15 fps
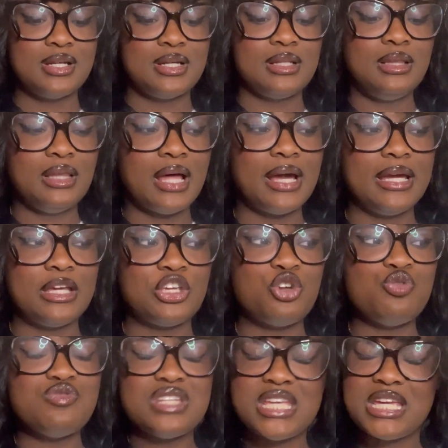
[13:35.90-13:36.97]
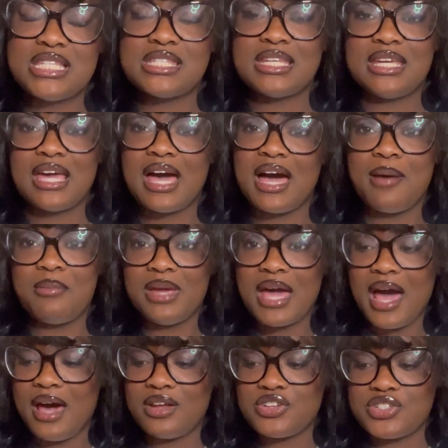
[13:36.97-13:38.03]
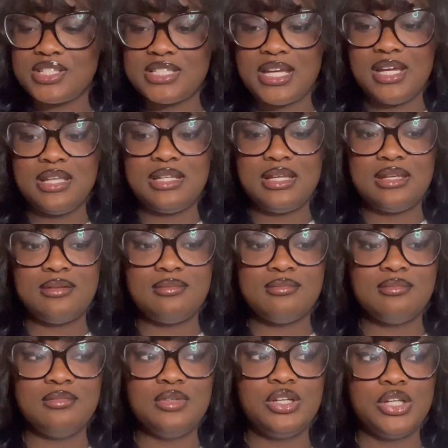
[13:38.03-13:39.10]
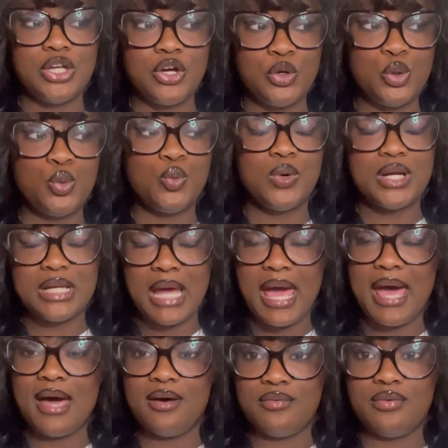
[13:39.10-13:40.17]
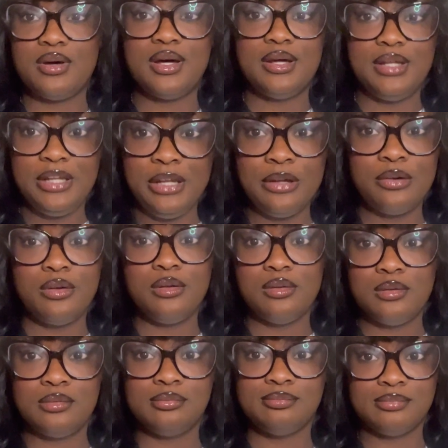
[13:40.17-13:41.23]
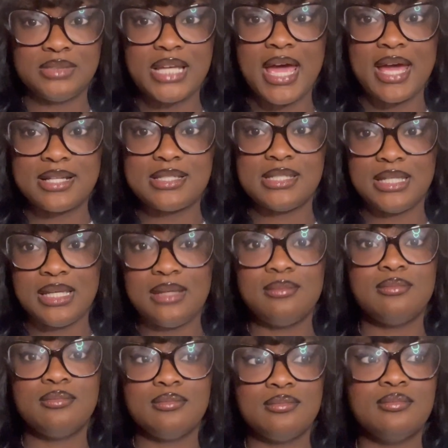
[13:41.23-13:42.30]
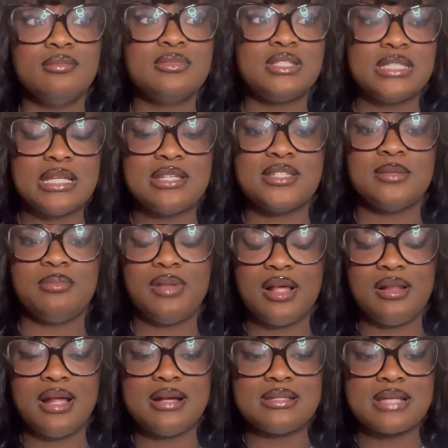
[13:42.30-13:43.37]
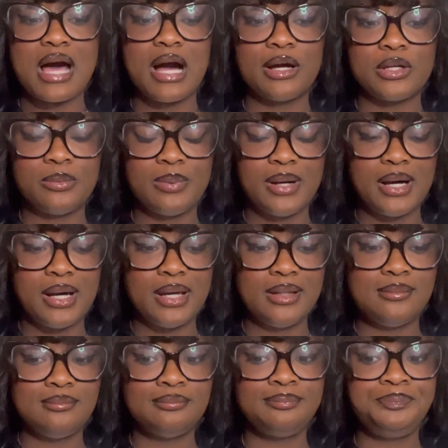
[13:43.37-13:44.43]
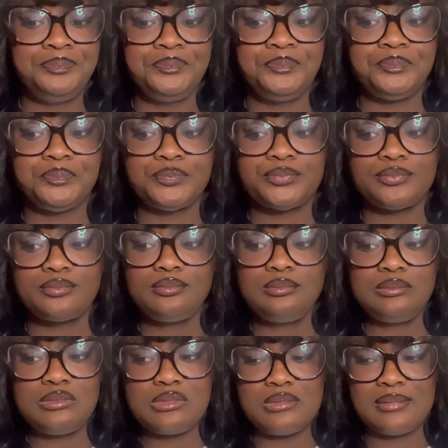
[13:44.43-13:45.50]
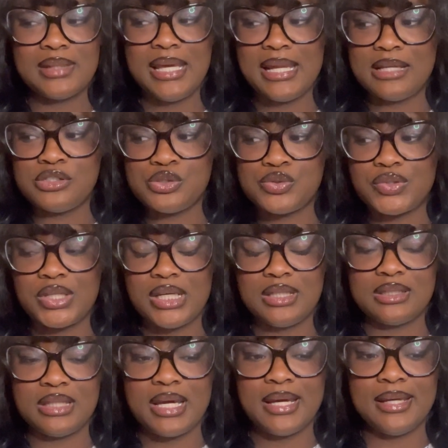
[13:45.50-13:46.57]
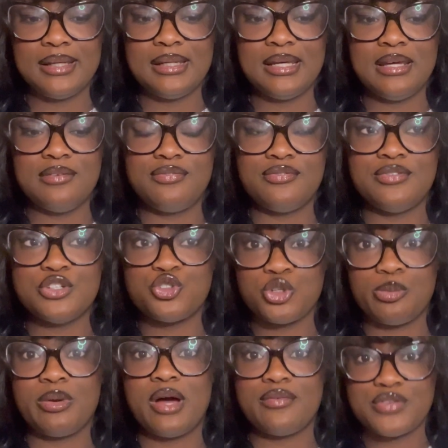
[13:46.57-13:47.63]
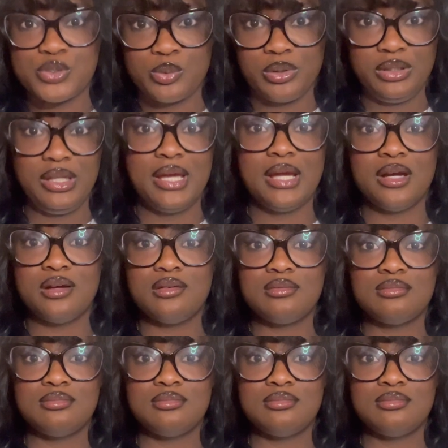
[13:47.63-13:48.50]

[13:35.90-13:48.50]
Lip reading: Like, you need to I understand it. You want to have a heel tag team since the Bloodline's occupied. And I do think that if the Street Profits were there,